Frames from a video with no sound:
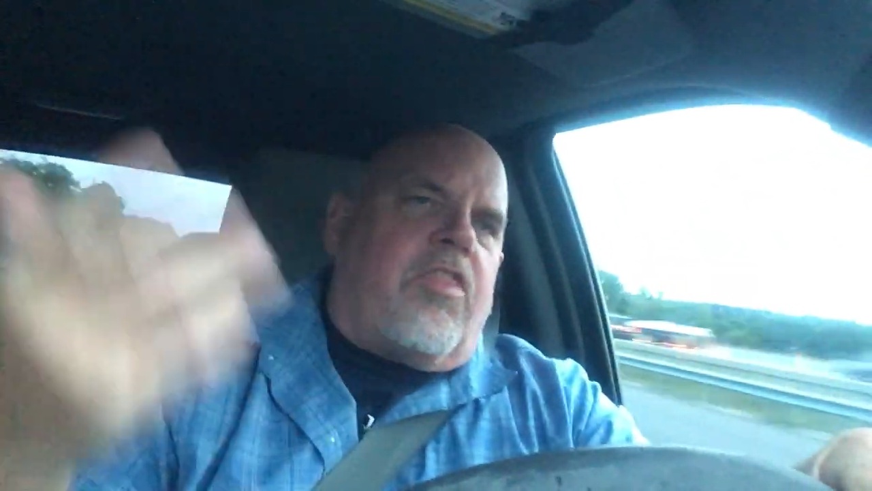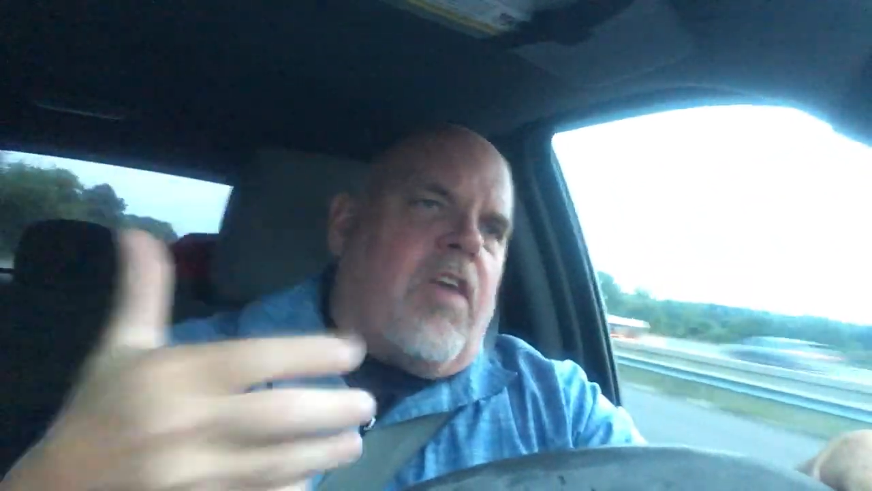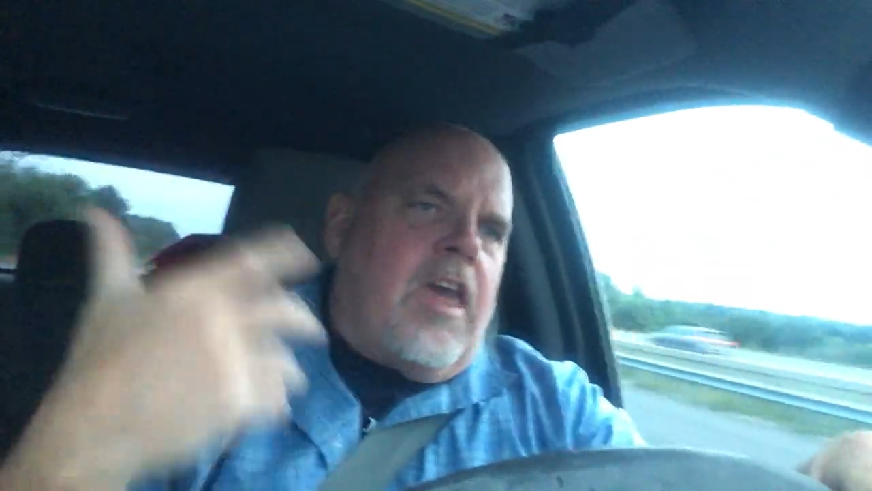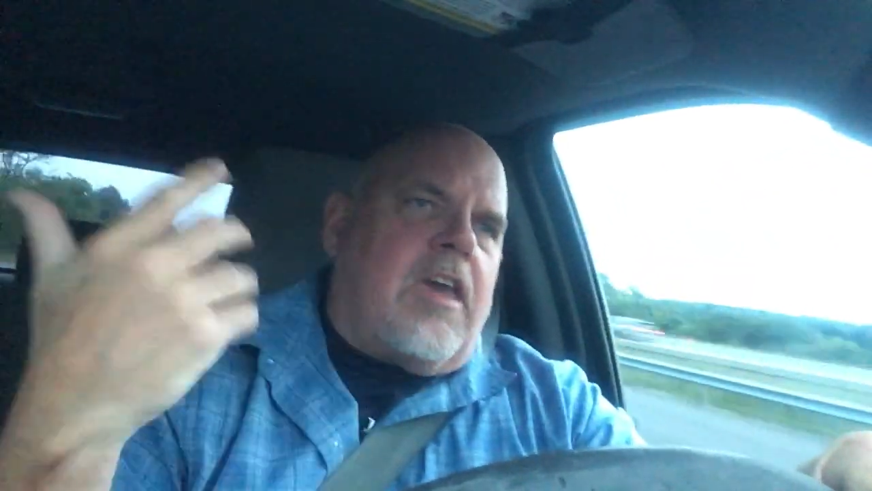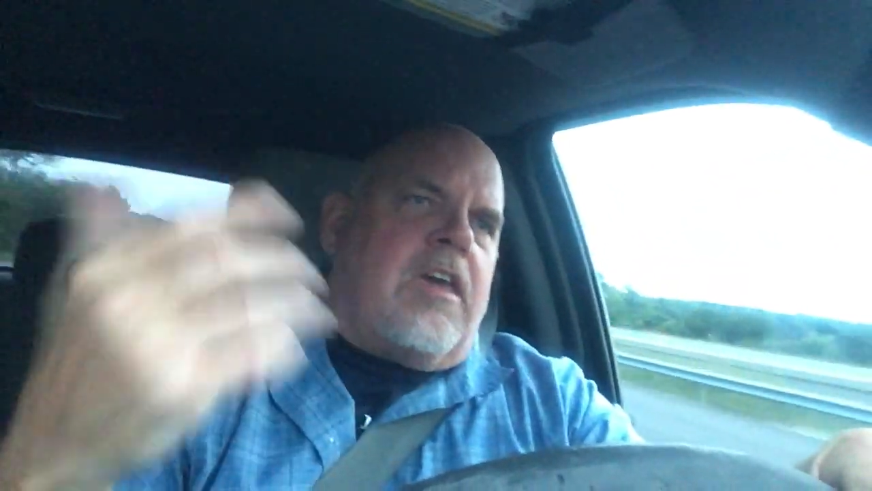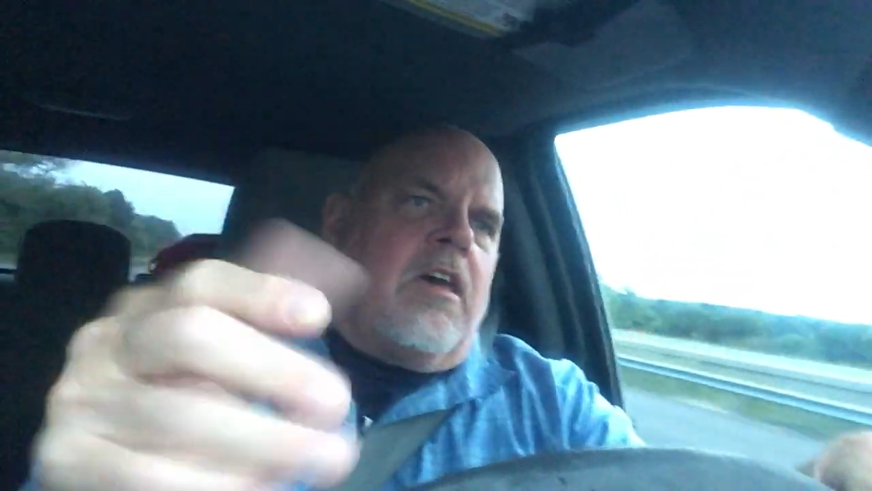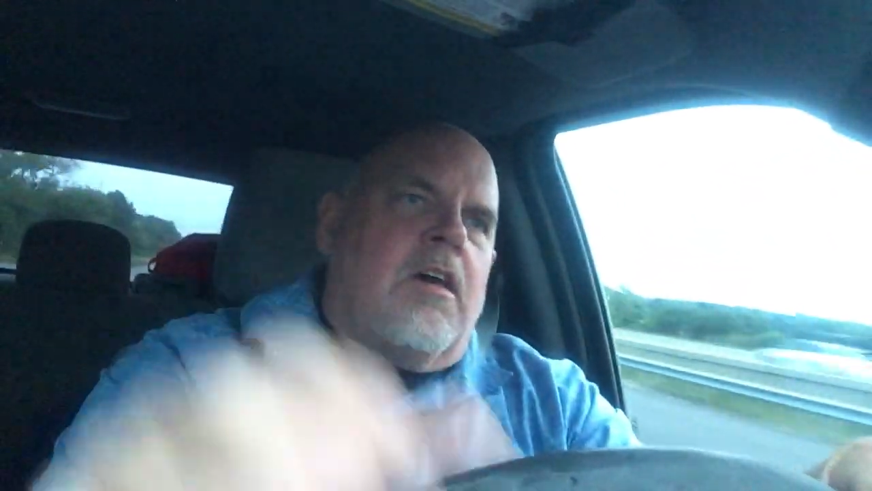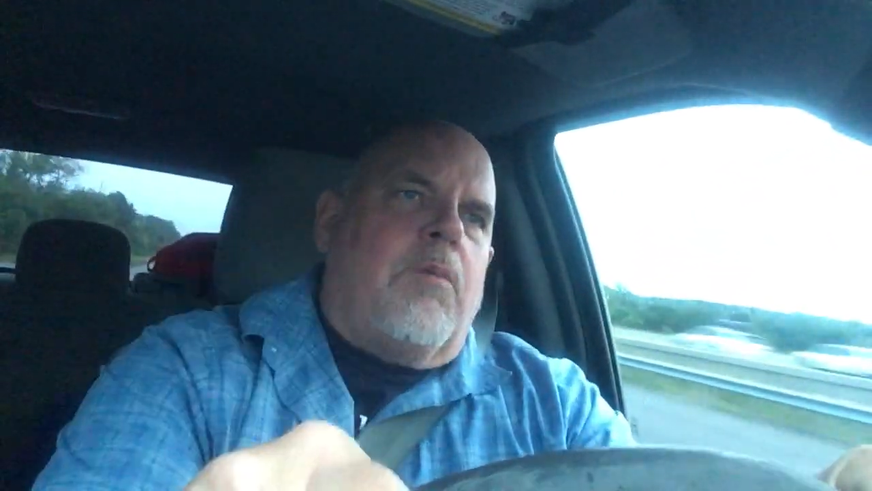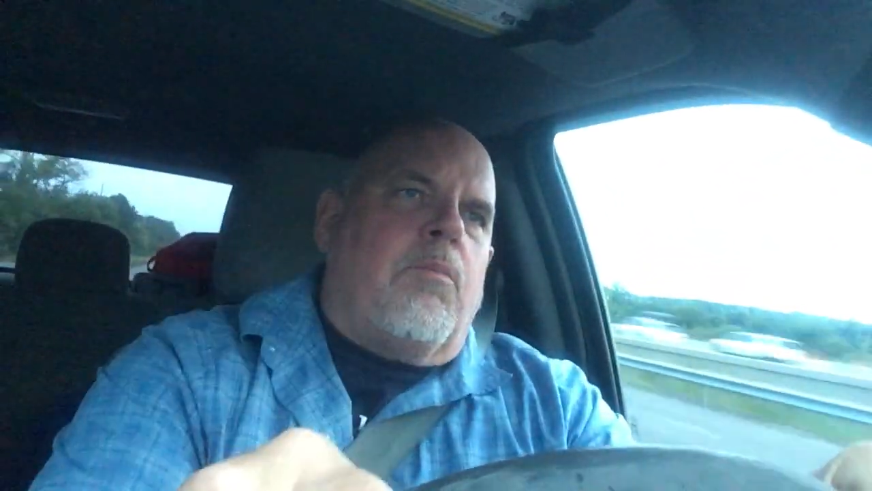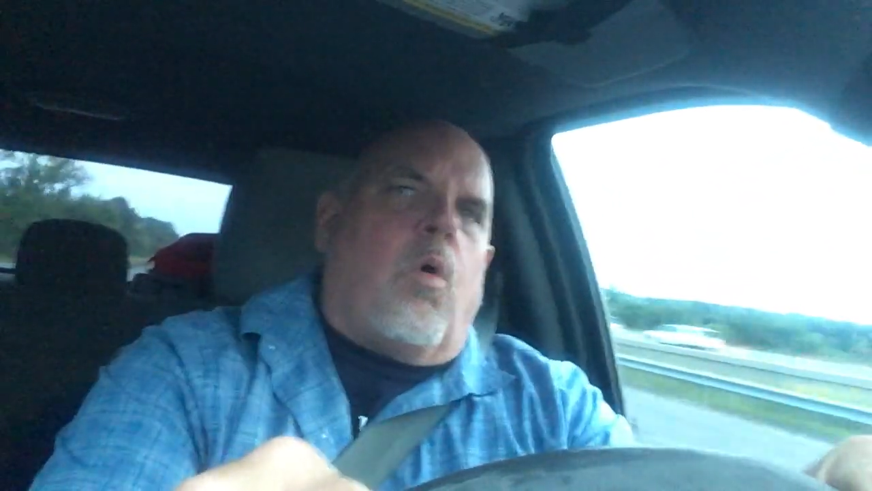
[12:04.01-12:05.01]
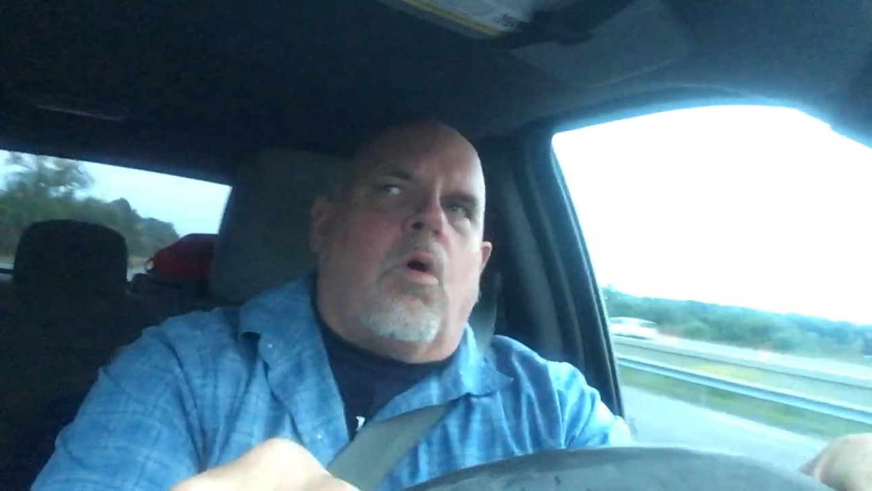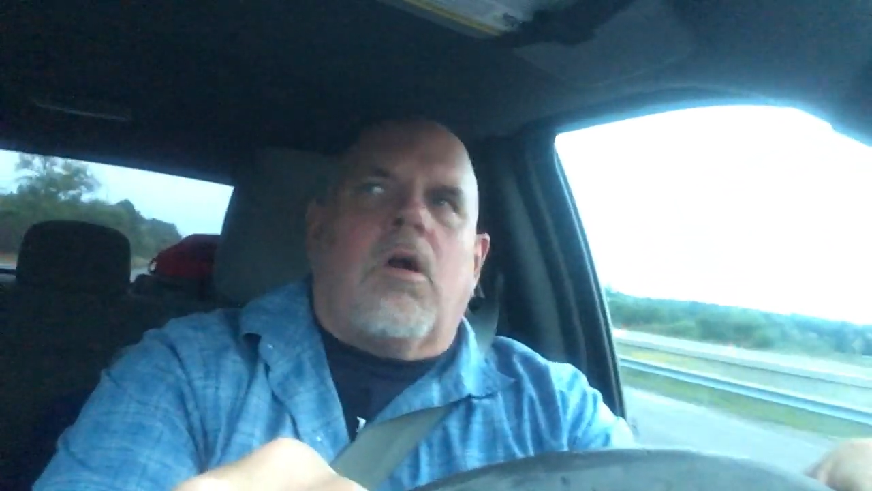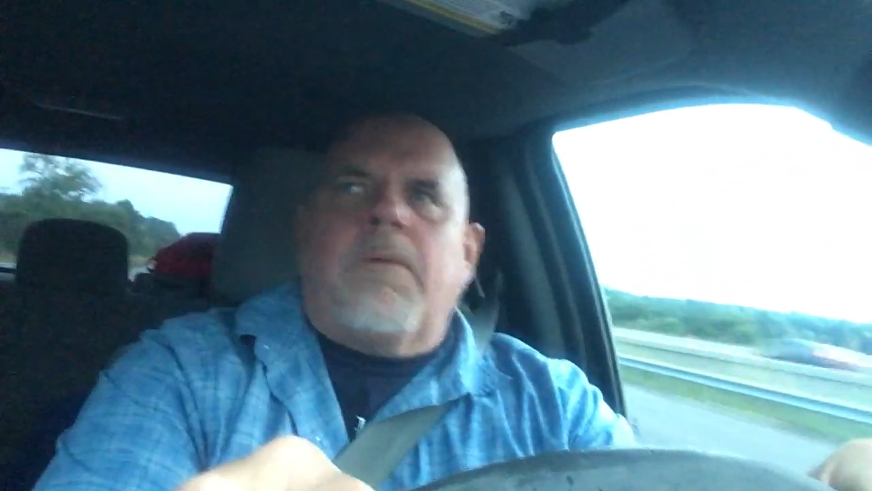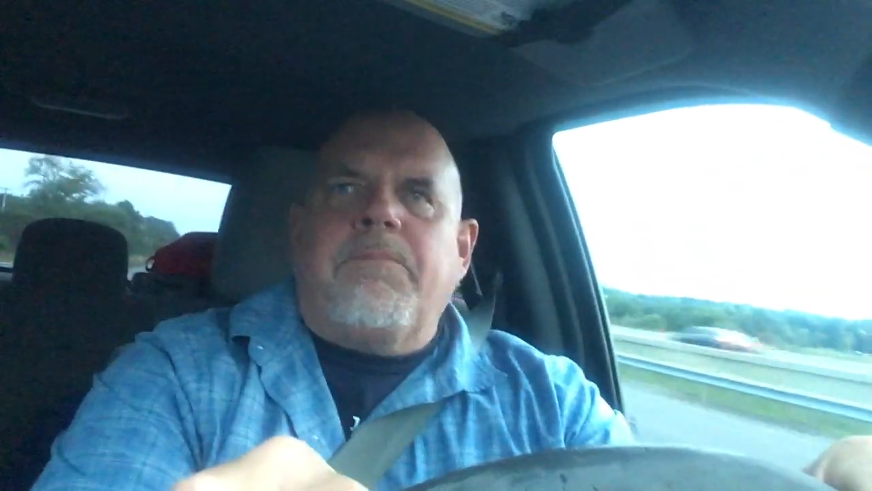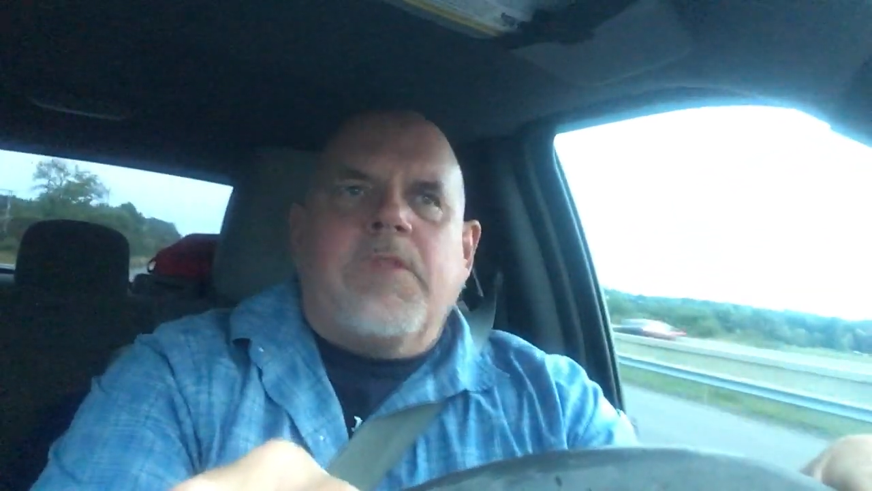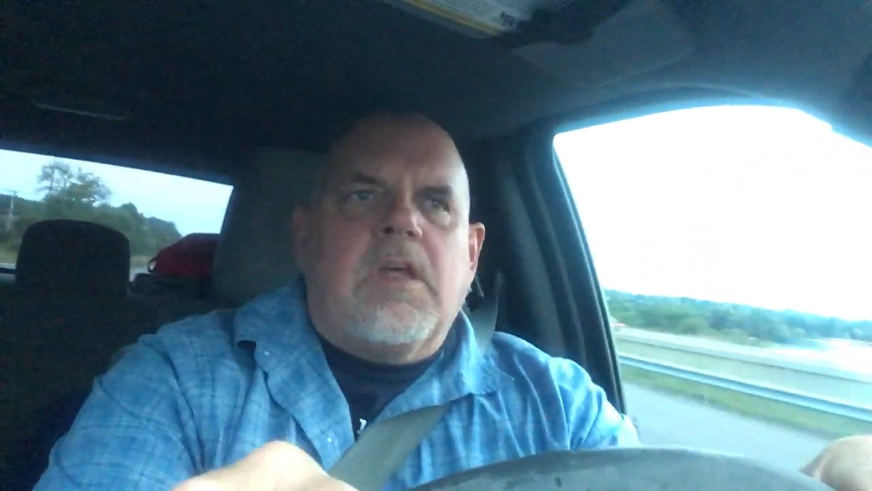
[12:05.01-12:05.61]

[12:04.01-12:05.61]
think more.